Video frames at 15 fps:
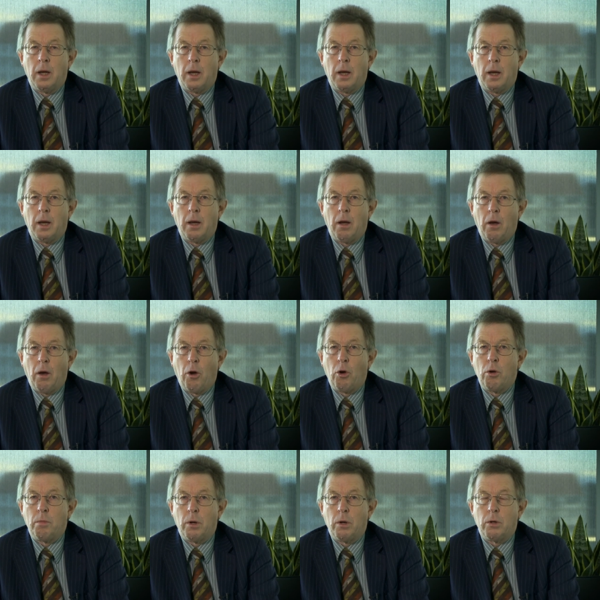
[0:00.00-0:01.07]
uh,
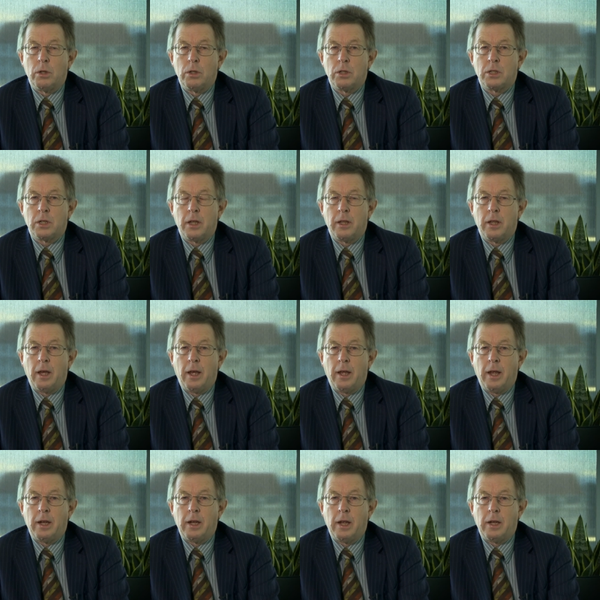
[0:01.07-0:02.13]
homeowners,
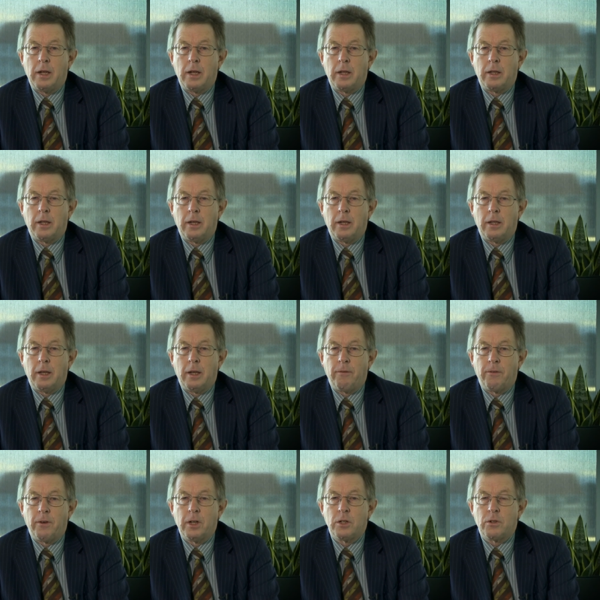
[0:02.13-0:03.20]
it, it, the, the
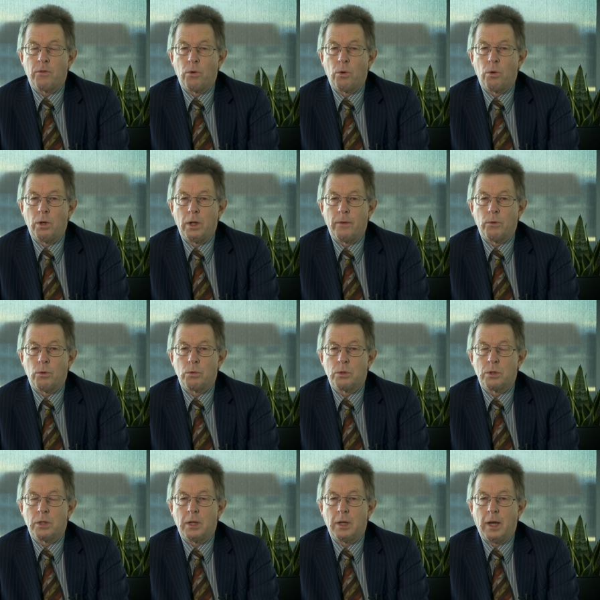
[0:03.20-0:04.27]
finished floor
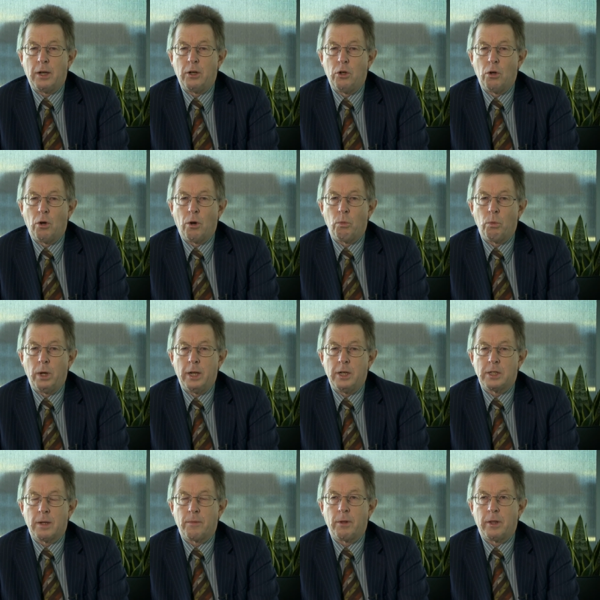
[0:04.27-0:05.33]
levels are not really
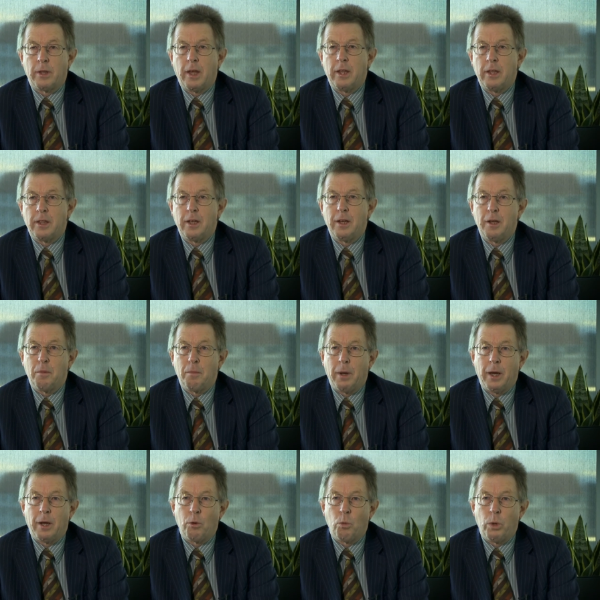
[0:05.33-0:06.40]
something they think
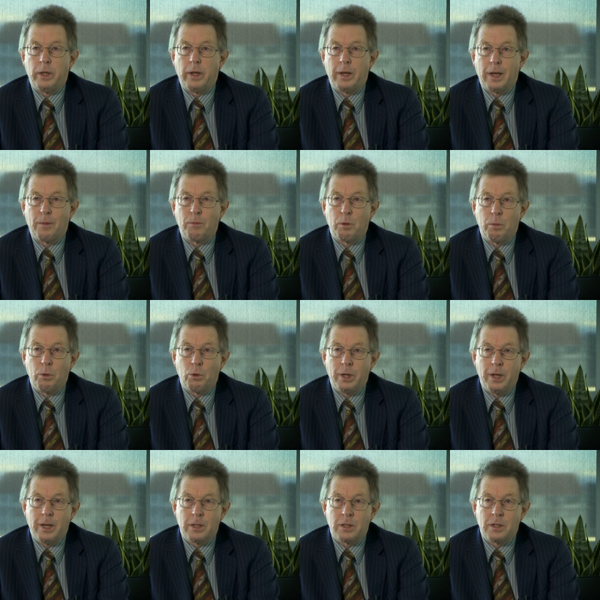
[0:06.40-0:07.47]
about when they come to build a
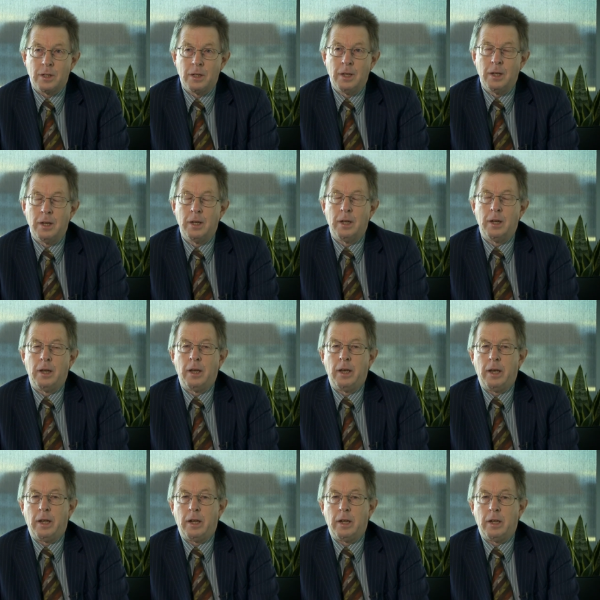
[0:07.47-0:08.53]
house.
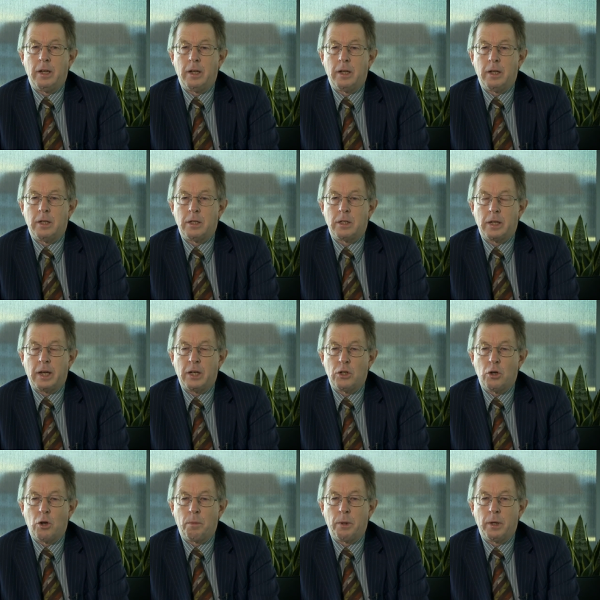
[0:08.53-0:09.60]
It, it is a
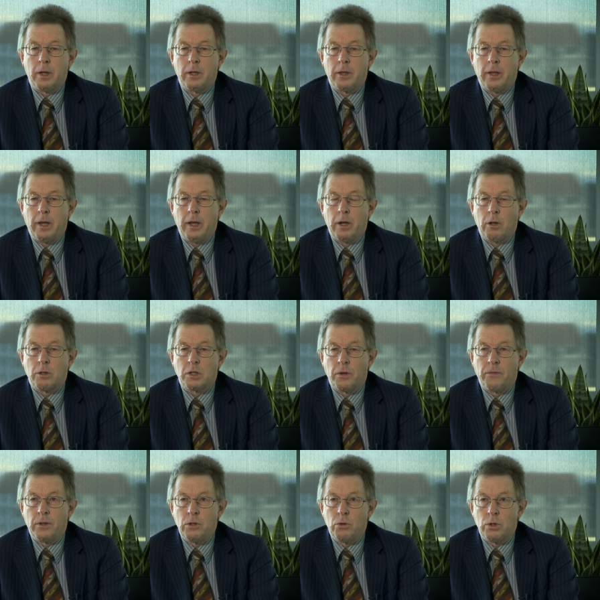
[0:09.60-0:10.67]
topic that is
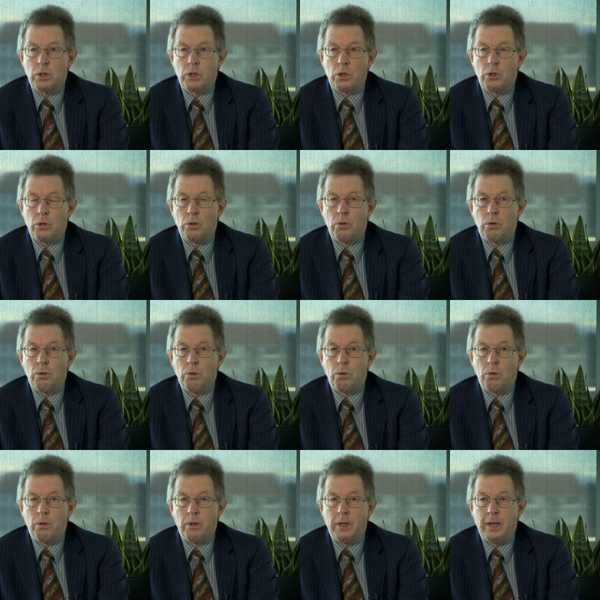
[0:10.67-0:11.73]
of interest
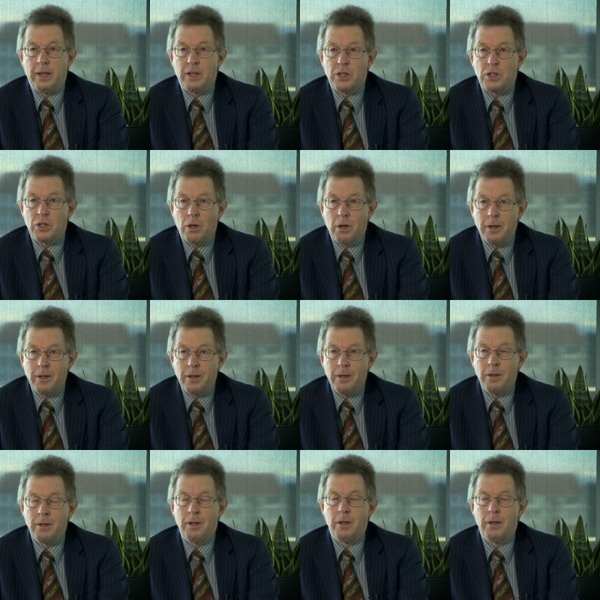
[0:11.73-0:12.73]
to their designer